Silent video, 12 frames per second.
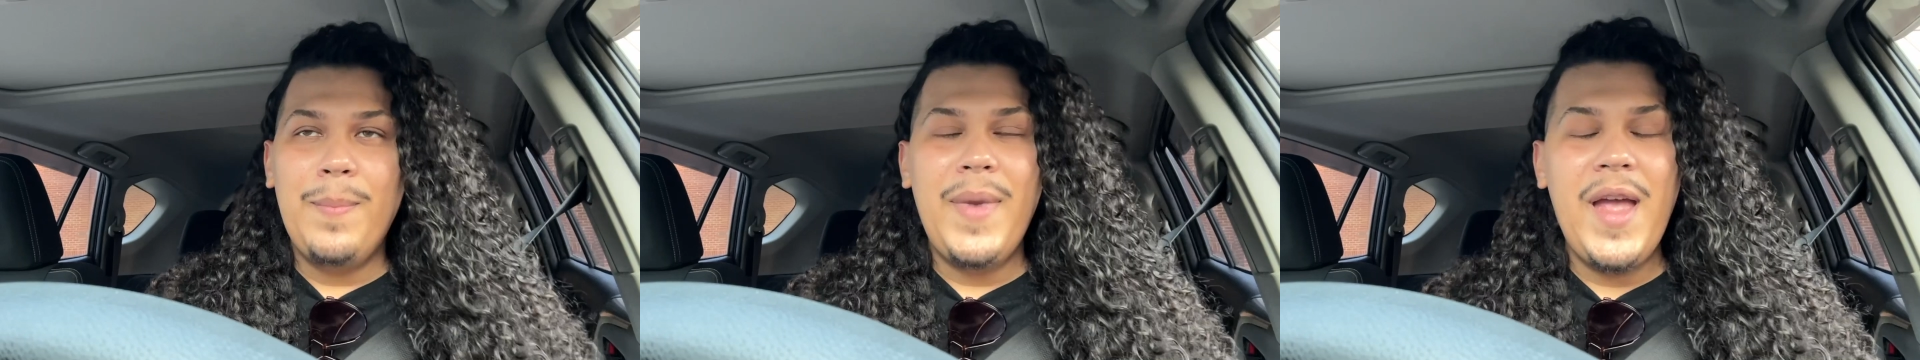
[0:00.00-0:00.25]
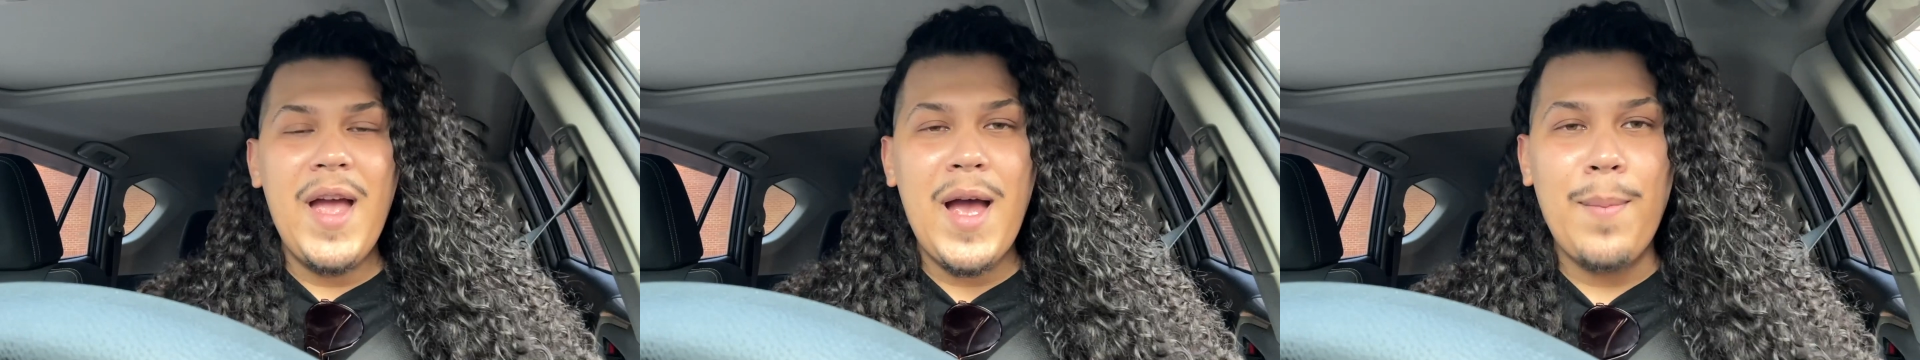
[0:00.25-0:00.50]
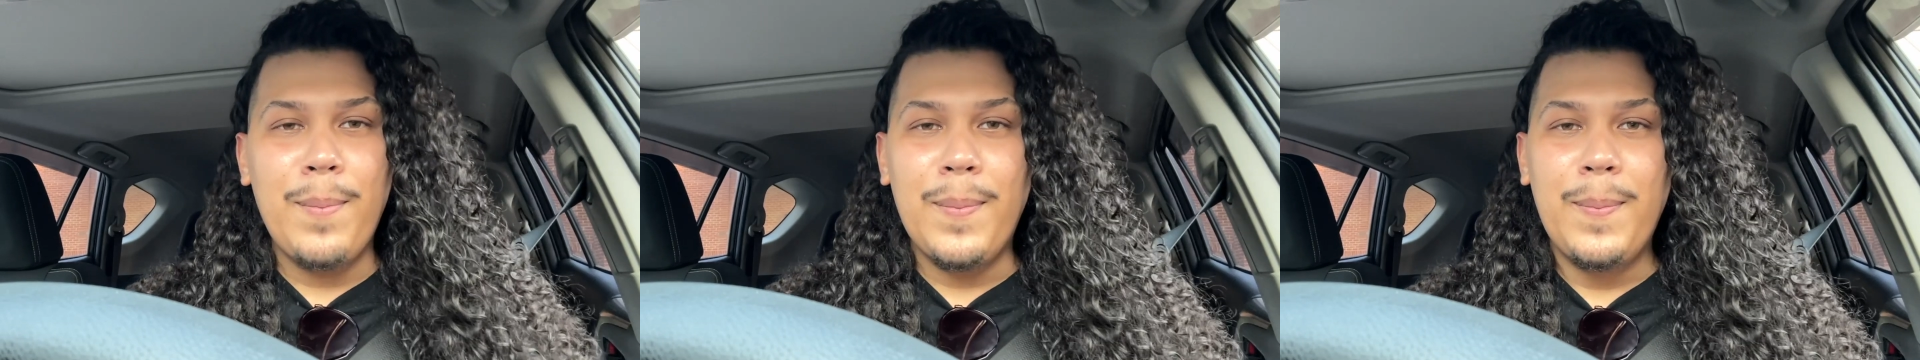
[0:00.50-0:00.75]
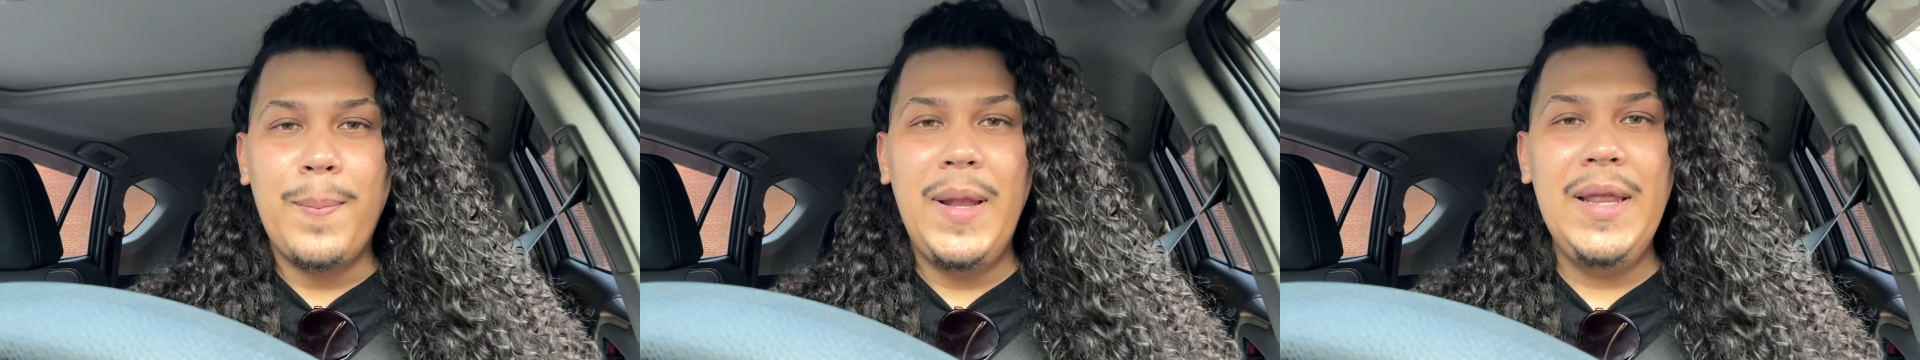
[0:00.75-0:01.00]

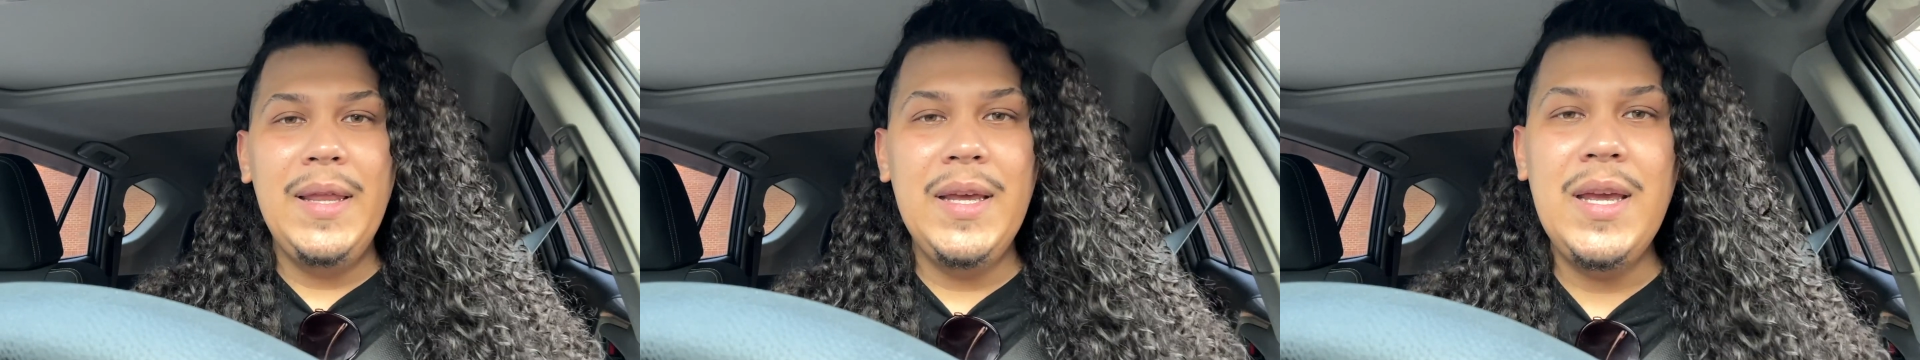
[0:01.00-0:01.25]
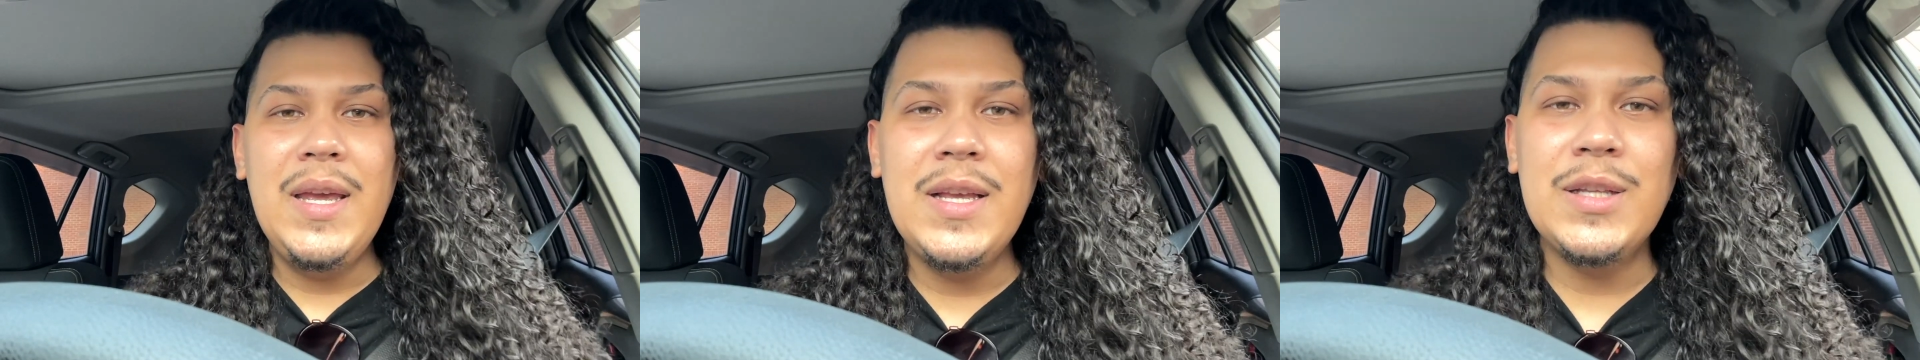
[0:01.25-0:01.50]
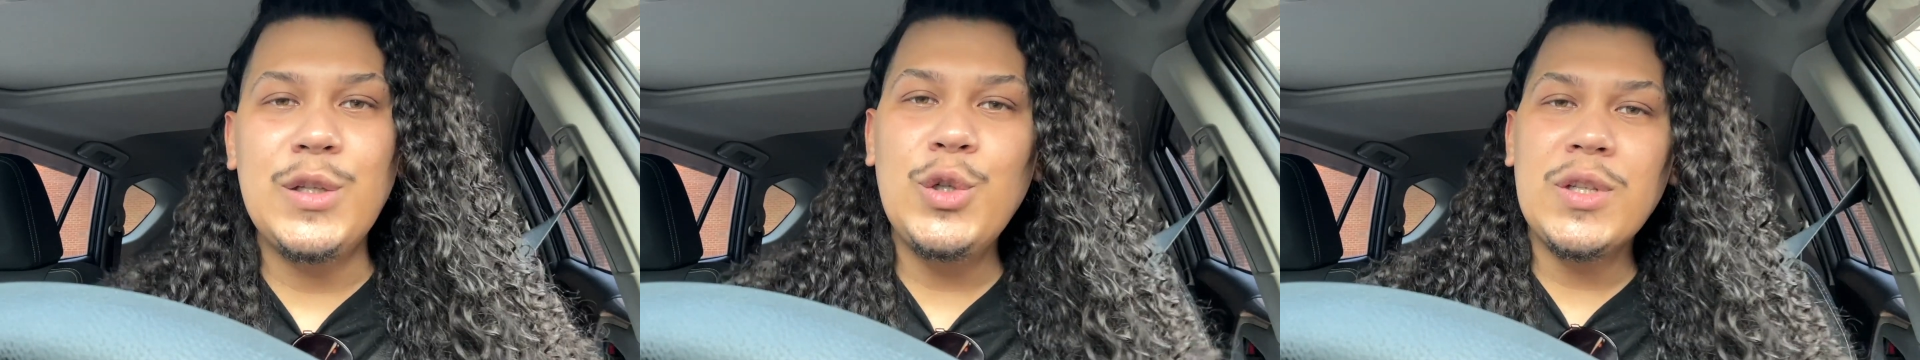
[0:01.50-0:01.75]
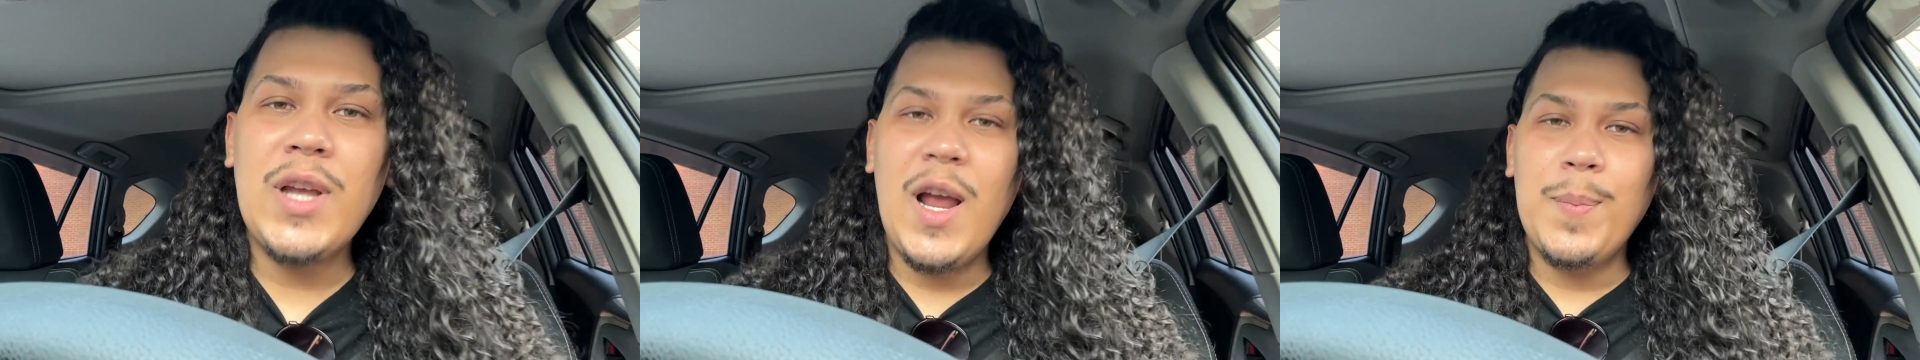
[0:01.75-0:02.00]
Ma'am, please, you
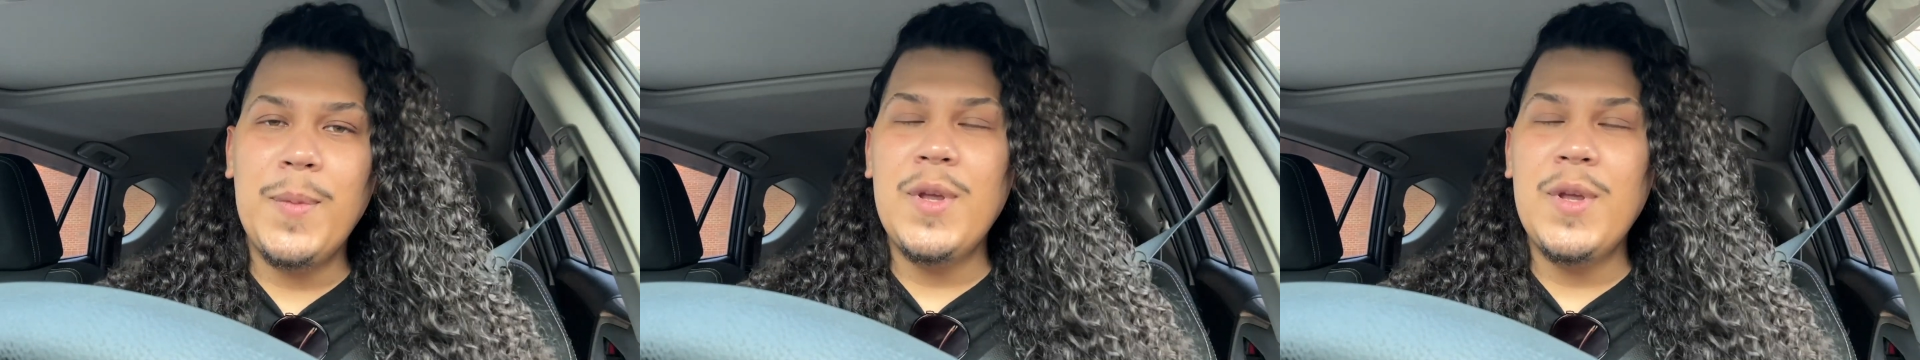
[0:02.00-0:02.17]
just hyped